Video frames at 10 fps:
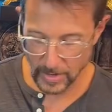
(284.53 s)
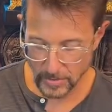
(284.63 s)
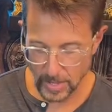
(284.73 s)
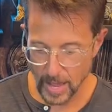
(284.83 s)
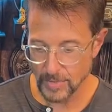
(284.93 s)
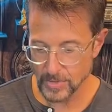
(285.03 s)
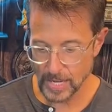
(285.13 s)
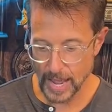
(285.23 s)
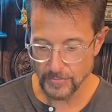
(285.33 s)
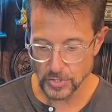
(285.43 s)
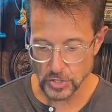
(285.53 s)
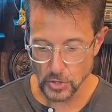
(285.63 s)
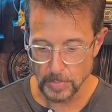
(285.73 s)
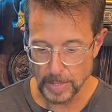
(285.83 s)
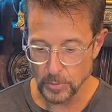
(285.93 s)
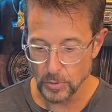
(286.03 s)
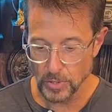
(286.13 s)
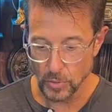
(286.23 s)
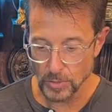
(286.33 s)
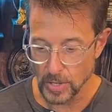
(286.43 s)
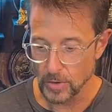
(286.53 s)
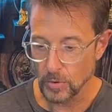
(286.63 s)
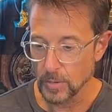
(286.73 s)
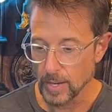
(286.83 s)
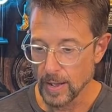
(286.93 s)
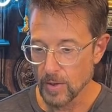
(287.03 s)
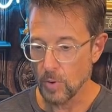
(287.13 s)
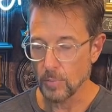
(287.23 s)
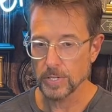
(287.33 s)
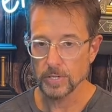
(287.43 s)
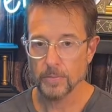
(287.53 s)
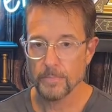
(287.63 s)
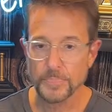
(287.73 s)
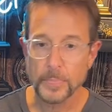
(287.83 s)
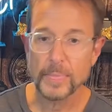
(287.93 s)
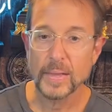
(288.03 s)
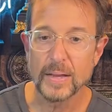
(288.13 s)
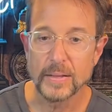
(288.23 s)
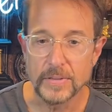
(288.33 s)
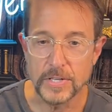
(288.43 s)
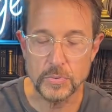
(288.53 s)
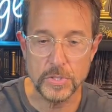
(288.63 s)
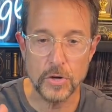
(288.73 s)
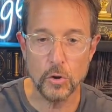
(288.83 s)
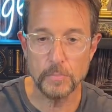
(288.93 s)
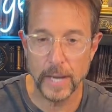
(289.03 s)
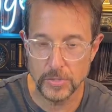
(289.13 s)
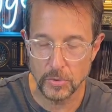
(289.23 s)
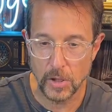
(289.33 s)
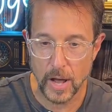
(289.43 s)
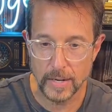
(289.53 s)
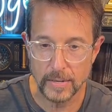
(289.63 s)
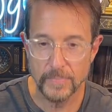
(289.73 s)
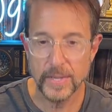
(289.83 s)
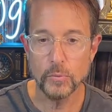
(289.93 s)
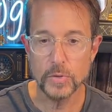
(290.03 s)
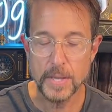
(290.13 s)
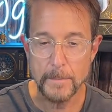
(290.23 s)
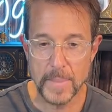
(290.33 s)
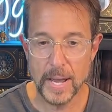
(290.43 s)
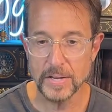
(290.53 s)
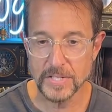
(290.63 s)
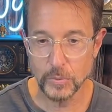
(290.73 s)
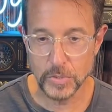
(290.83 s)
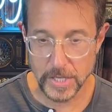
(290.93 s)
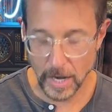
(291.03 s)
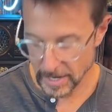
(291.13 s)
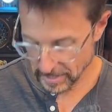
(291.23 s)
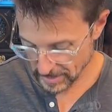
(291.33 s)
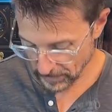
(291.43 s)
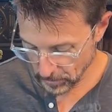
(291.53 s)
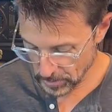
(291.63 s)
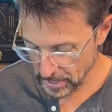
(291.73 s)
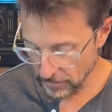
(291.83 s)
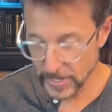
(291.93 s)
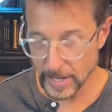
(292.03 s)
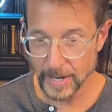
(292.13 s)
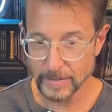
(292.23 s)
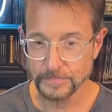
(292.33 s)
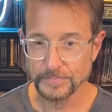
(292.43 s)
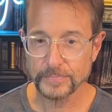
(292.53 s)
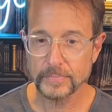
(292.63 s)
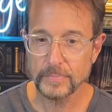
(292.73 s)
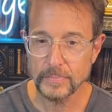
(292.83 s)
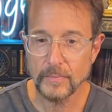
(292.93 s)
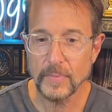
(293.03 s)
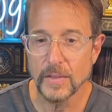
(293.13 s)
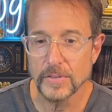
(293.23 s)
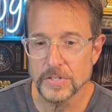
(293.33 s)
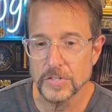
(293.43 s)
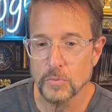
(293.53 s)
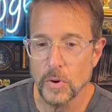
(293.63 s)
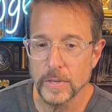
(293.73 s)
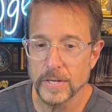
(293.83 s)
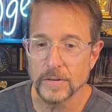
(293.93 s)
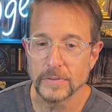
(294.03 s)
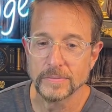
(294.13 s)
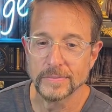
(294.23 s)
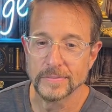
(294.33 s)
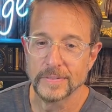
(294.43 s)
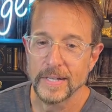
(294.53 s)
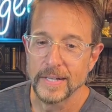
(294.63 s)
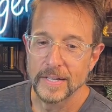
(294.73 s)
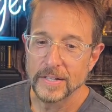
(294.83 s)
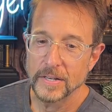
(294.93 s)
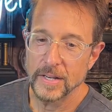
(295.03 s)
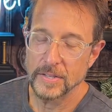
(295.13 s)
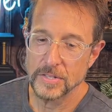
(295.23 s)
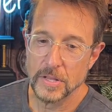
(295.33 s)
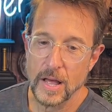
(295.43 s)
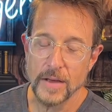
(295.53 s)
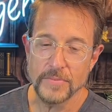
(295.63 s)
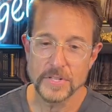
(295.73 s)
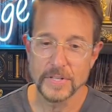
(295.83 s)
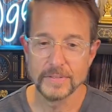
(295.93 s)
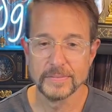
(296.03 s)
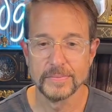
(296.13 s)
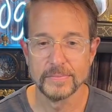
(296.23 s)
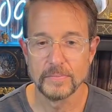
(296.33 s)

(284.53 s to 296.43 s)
this on every live because I have to show people who don't know what we do. This was an old mantle clock. It was a mess. It was gutted. There was nothing in it. This is what we do in these lives.